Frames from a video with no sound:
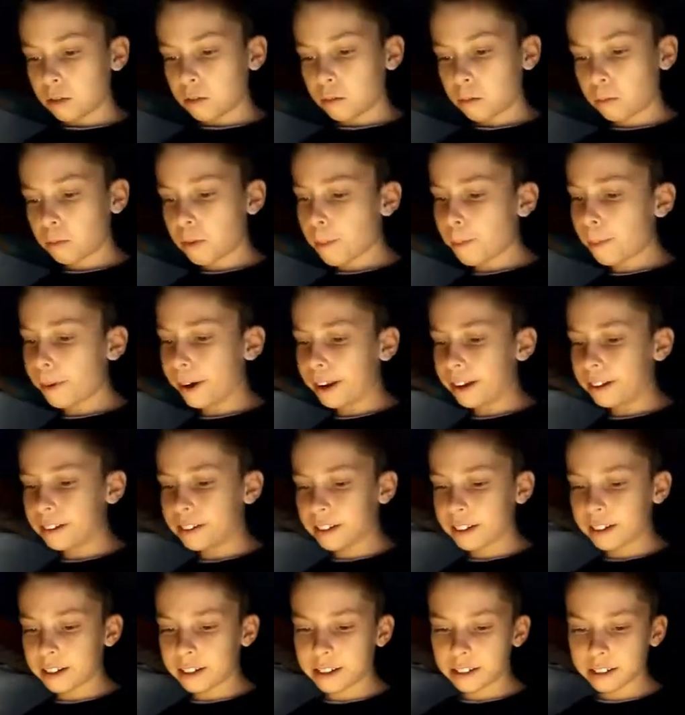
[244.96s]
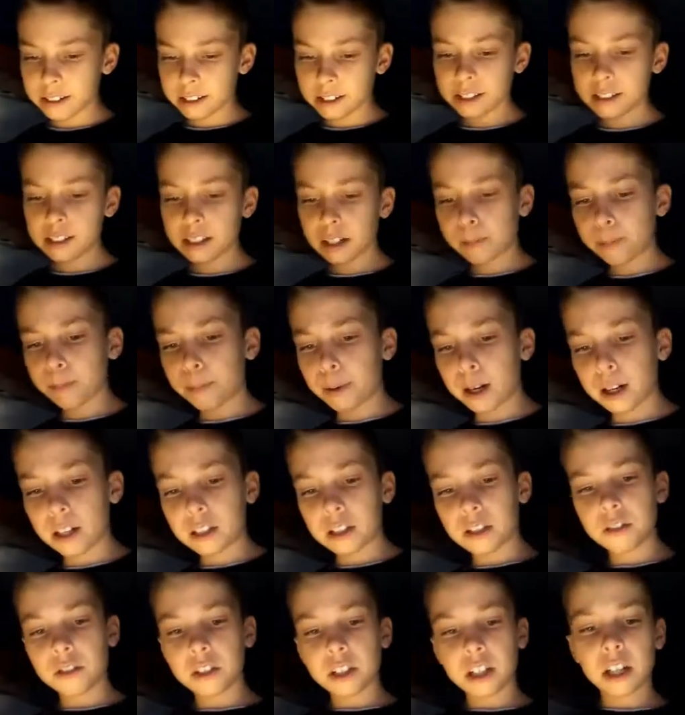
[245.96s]
we painted some parts
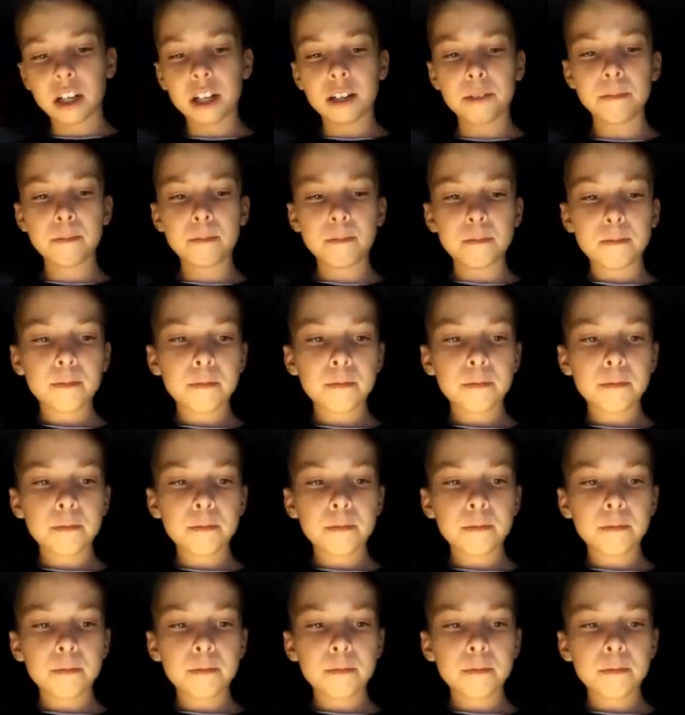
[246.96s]
of the gun